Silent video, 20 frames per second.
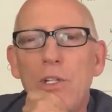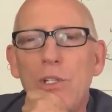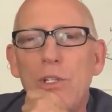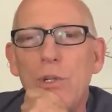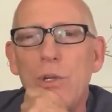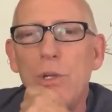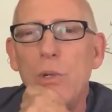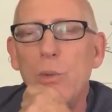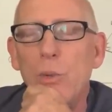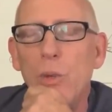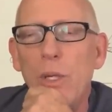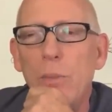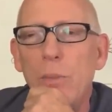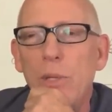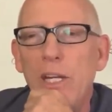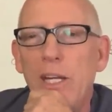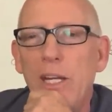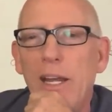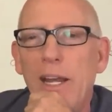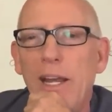Shouldn't we
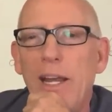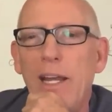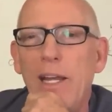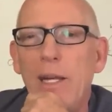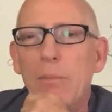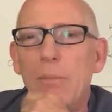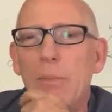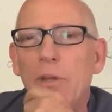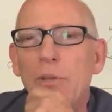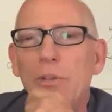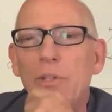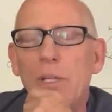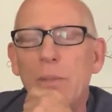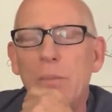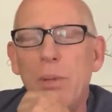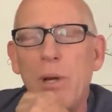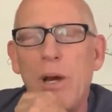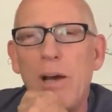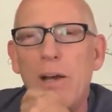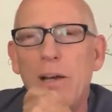be a melting
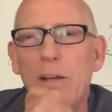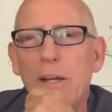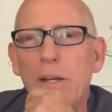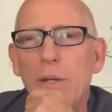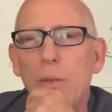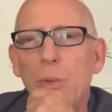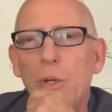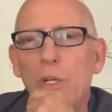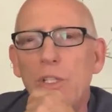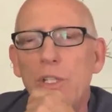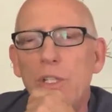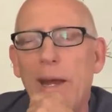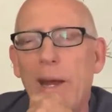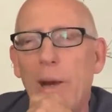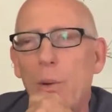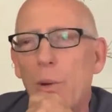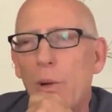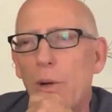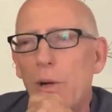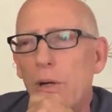pot in which
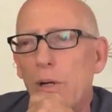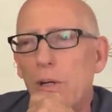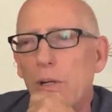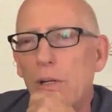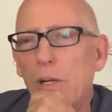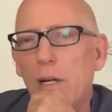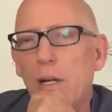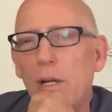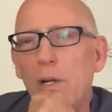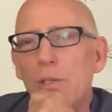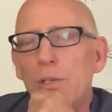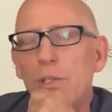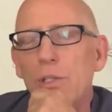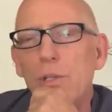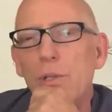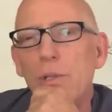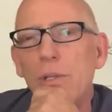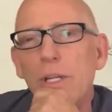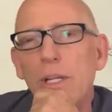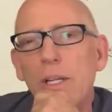our
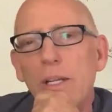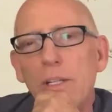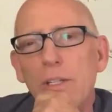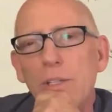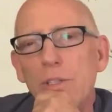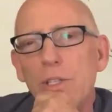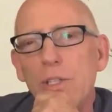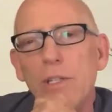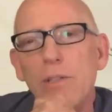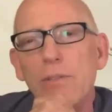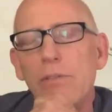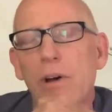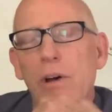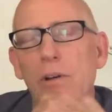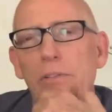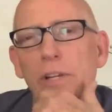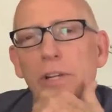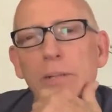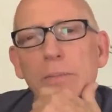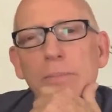culture is
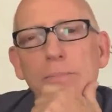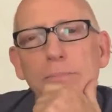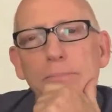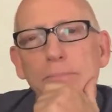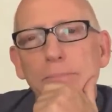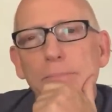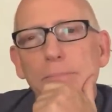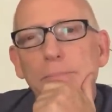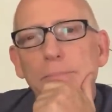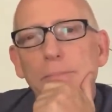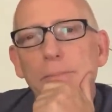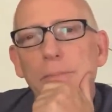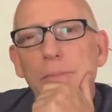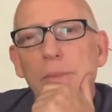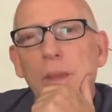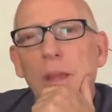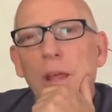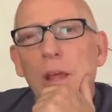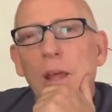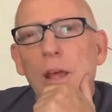evolving?
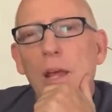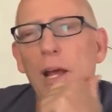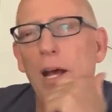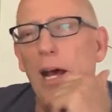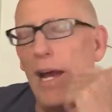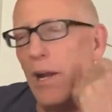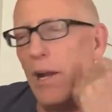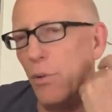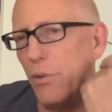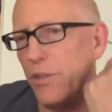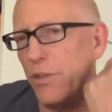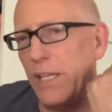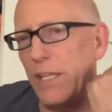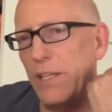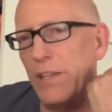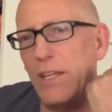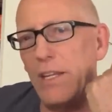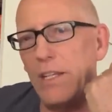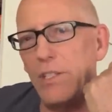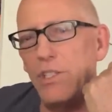I don't
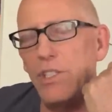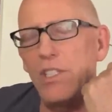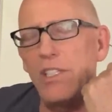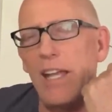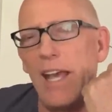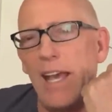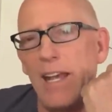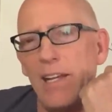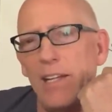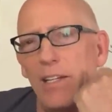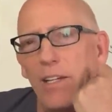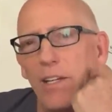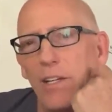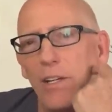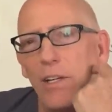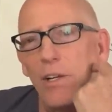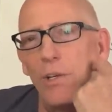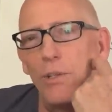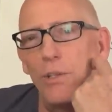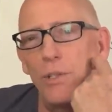think that a static
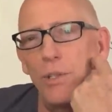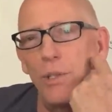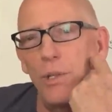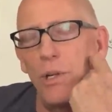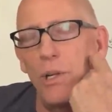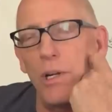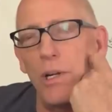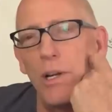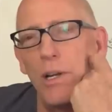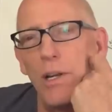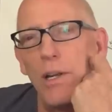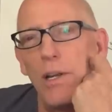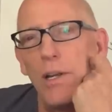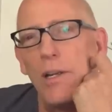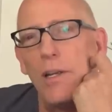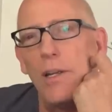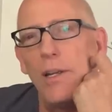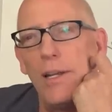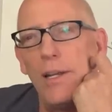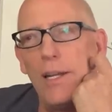culture
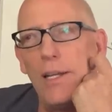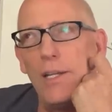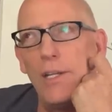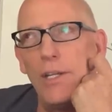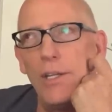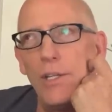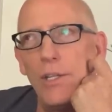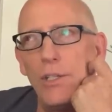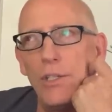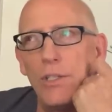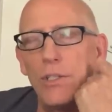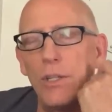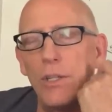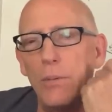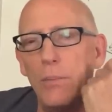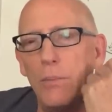is